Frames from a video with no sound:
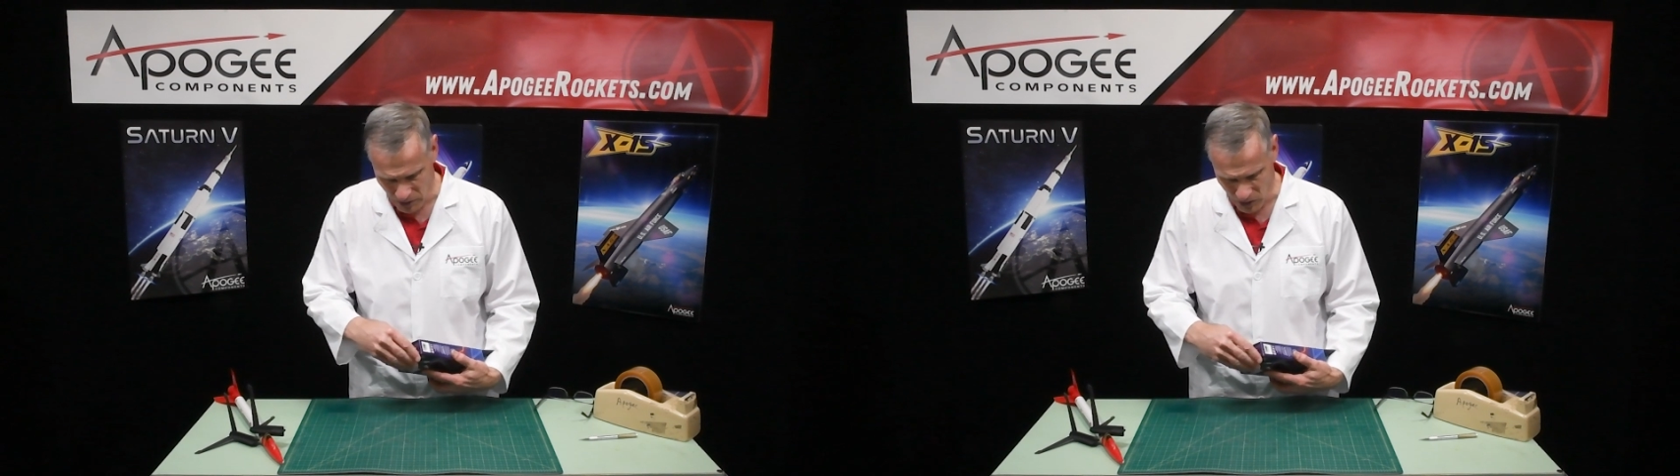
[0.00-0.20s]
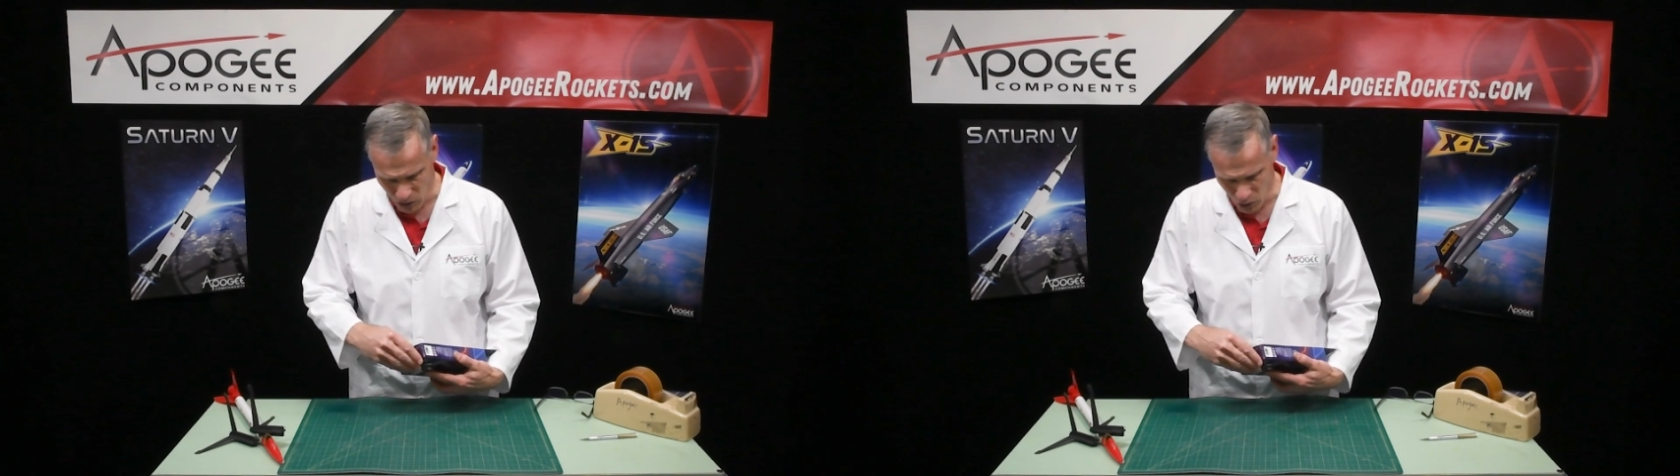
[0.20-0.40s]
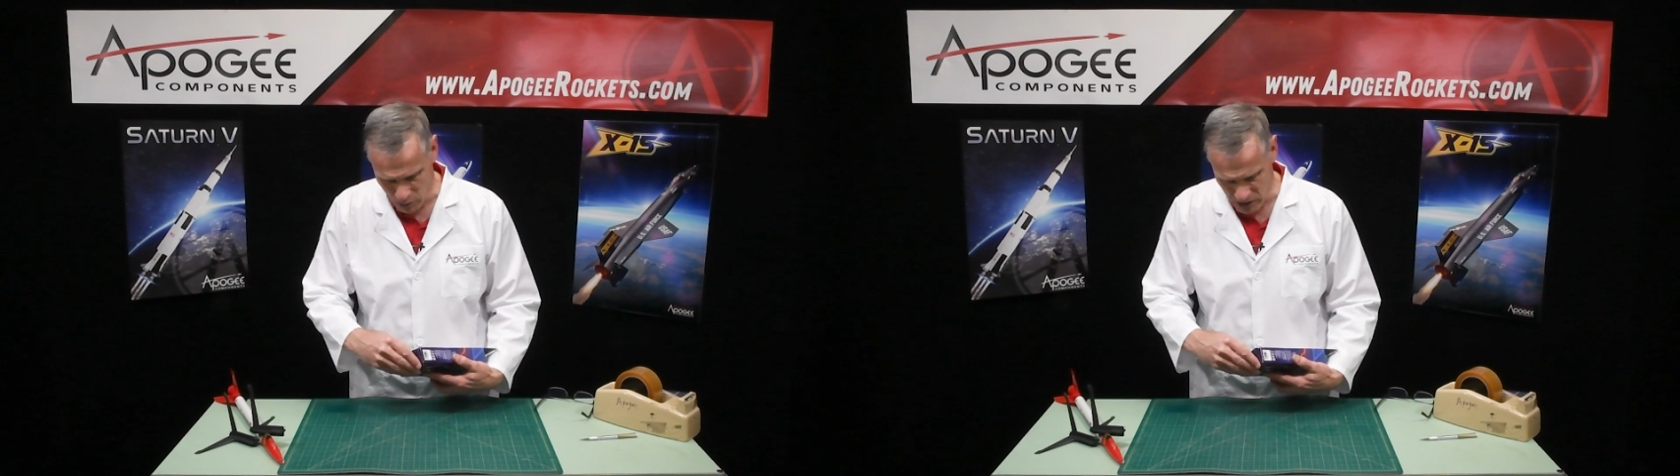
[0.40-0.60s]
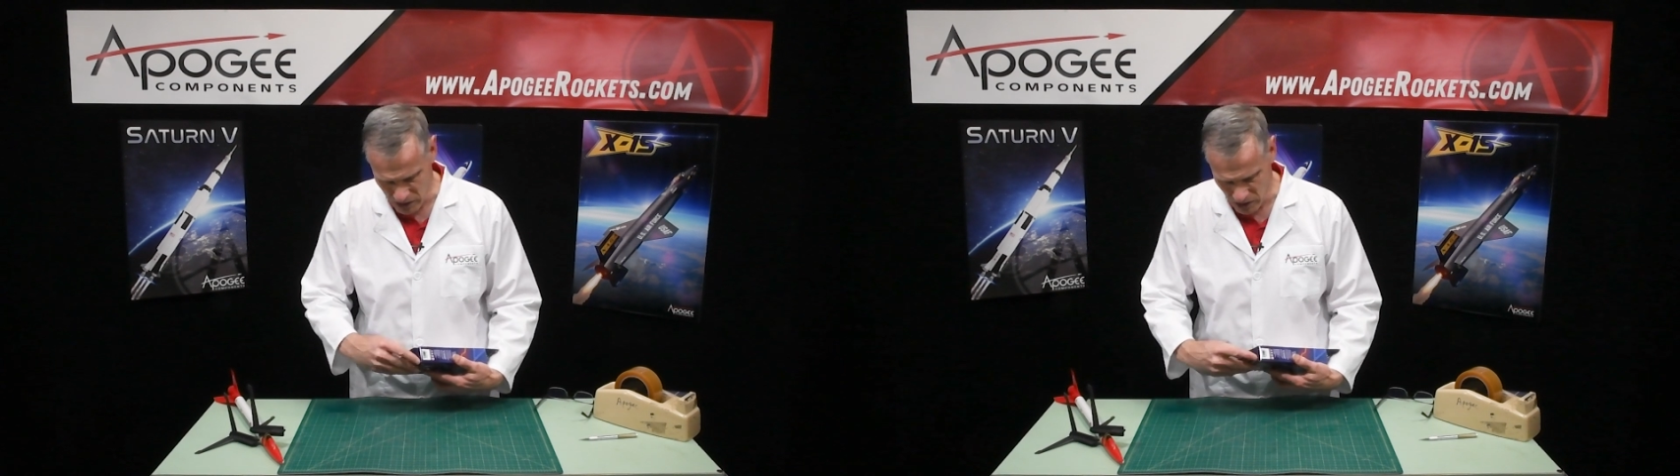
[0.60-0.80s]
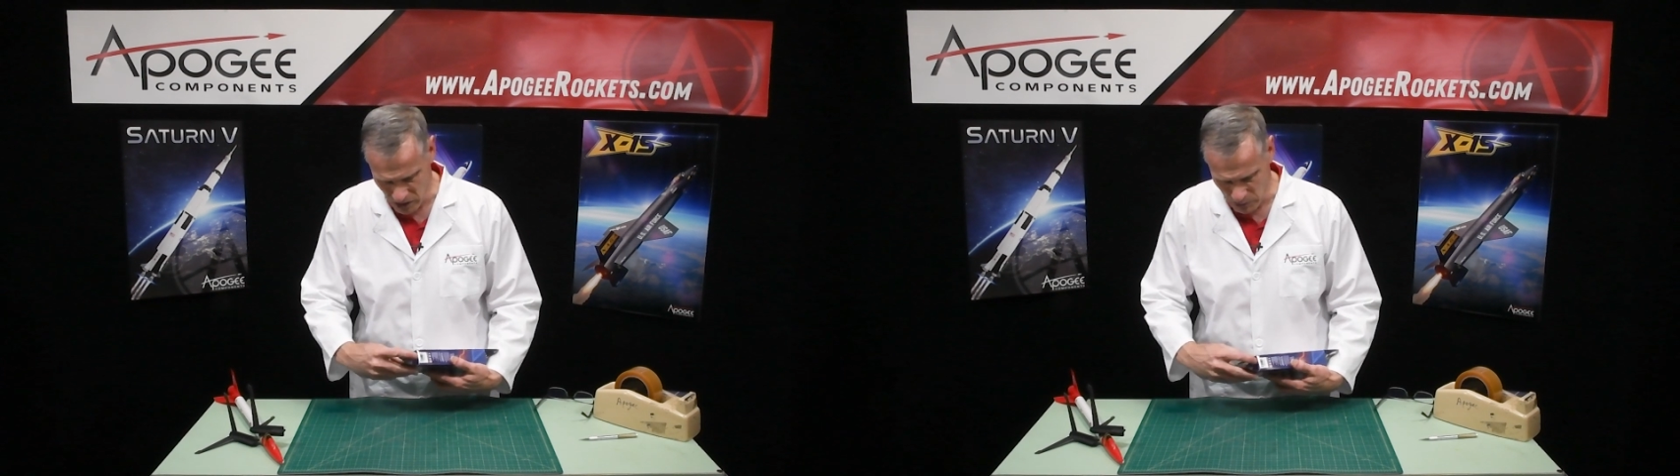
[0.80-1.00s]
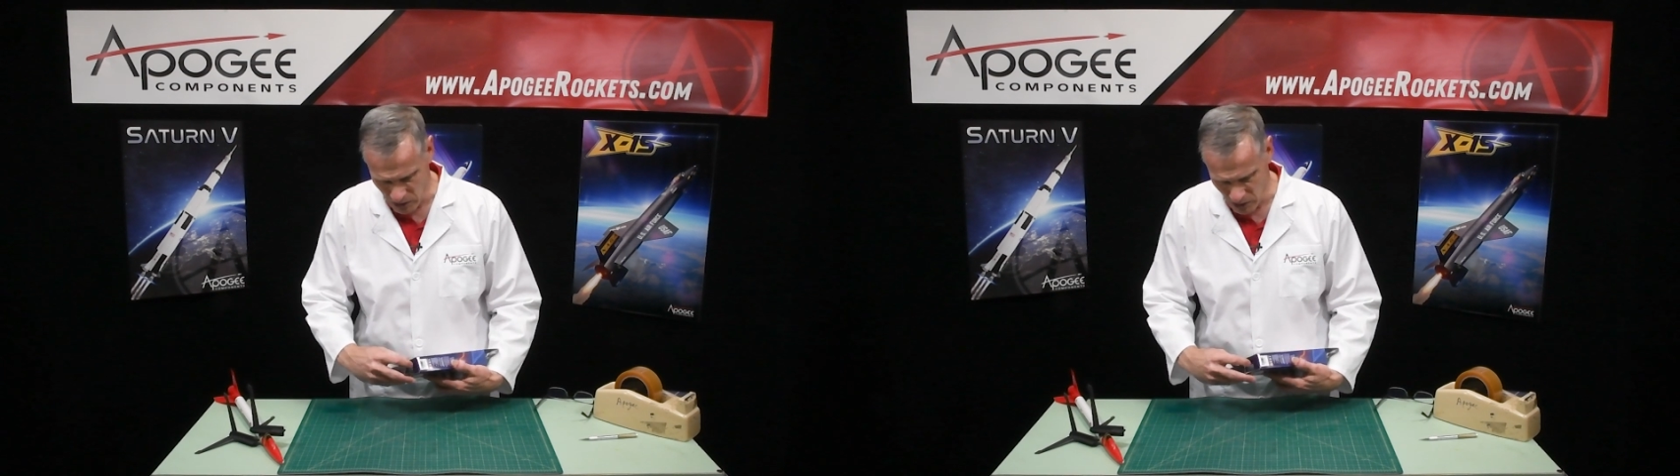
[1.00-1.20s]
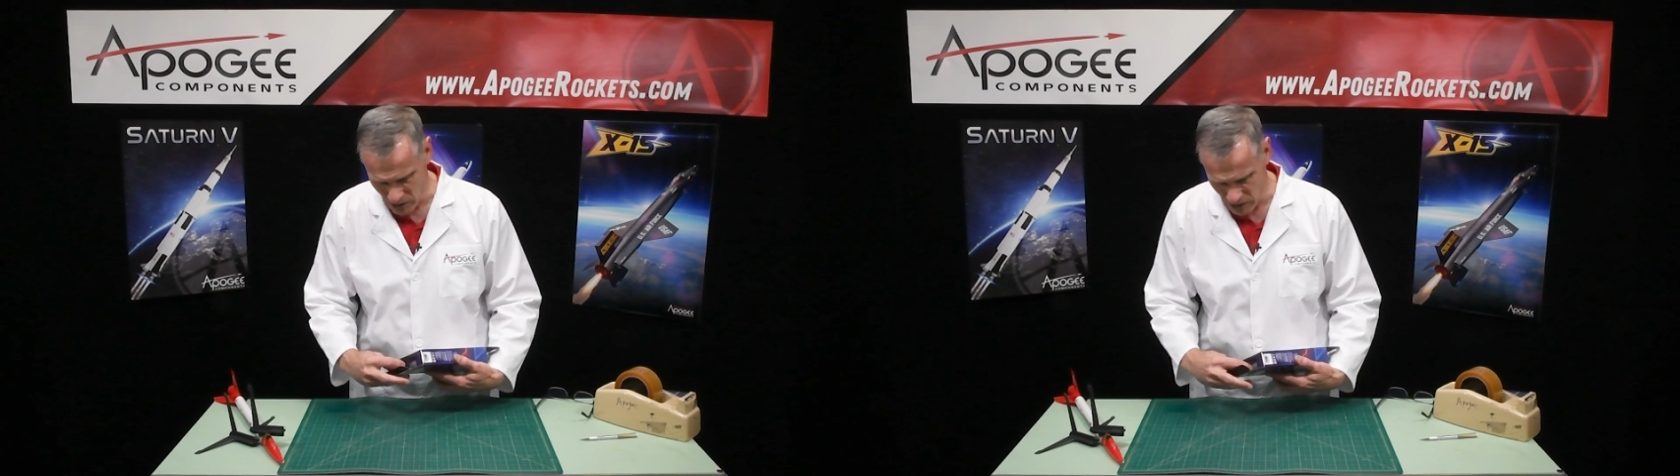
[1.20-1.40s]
going to open it up here